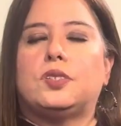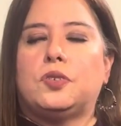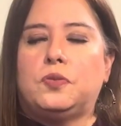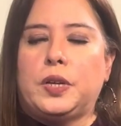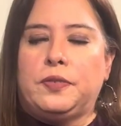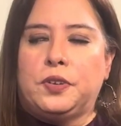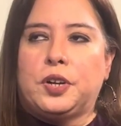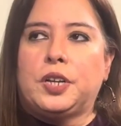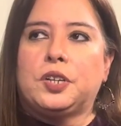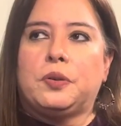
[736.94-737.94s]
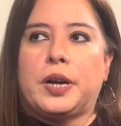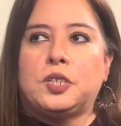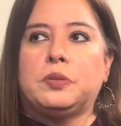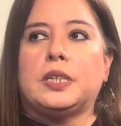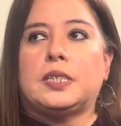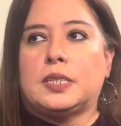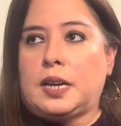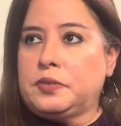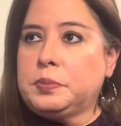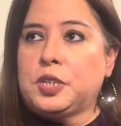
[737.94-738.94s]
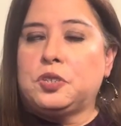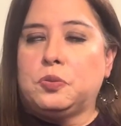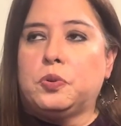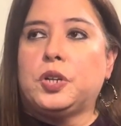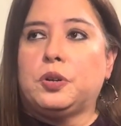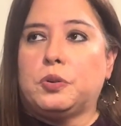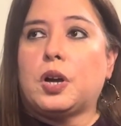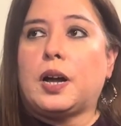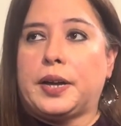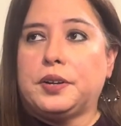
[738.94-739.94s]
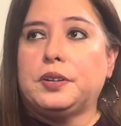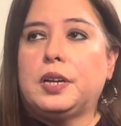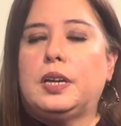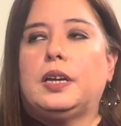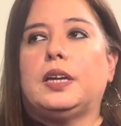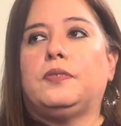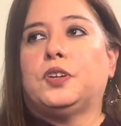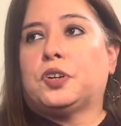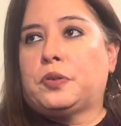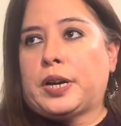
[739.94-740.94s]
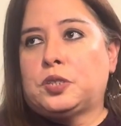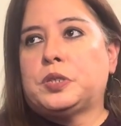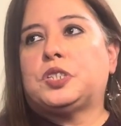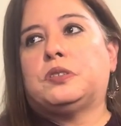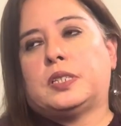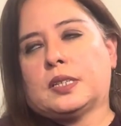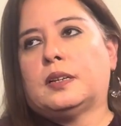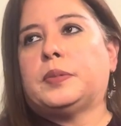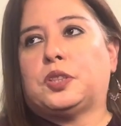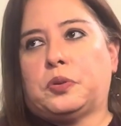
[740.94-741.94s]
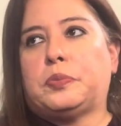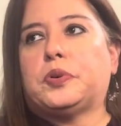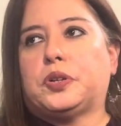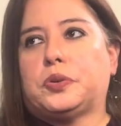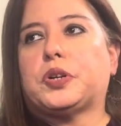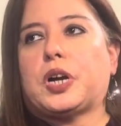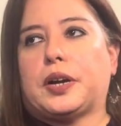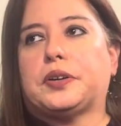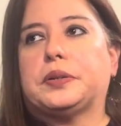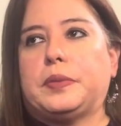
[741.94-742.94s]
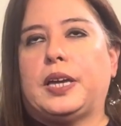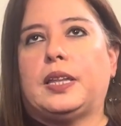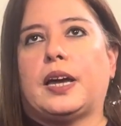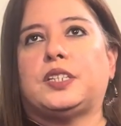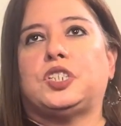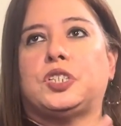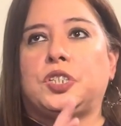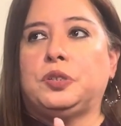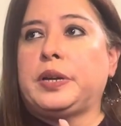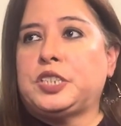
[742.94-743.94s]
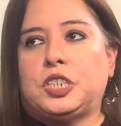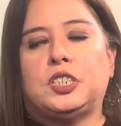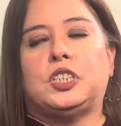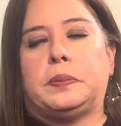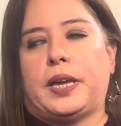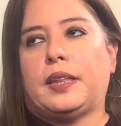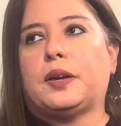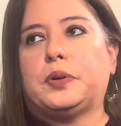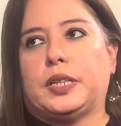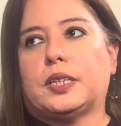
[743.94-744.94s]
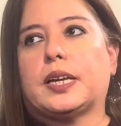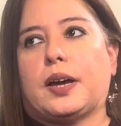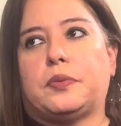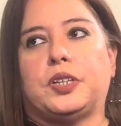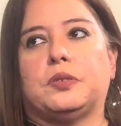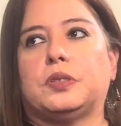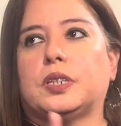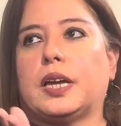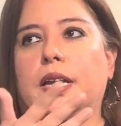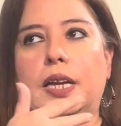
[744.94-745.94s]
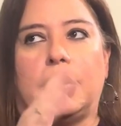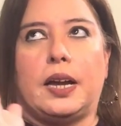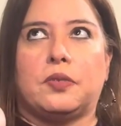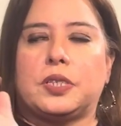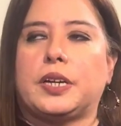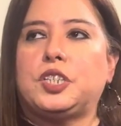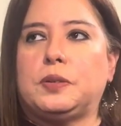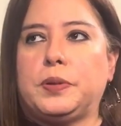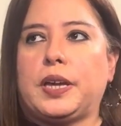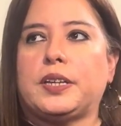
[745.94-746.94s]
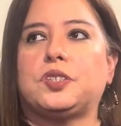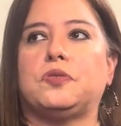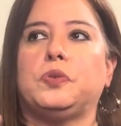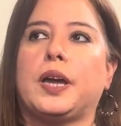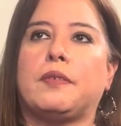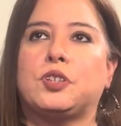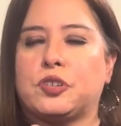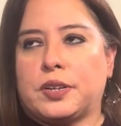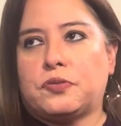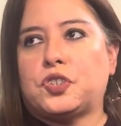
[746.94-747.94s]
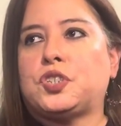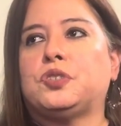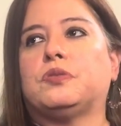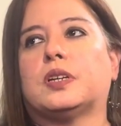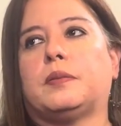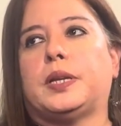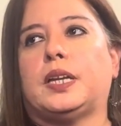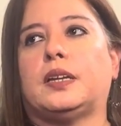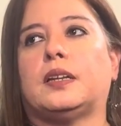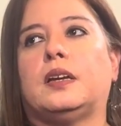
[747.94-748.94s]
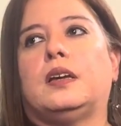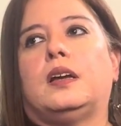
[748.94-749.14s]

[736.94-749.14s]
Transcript: So, if you're an undergraduate, it does have to be a 2.0 or higher. If you're a graduate student, it's going to be 3.0 or higher. And that's just UHD GPA that we look at. We don't look at any outside GPA. So, if we have a transfer student coming in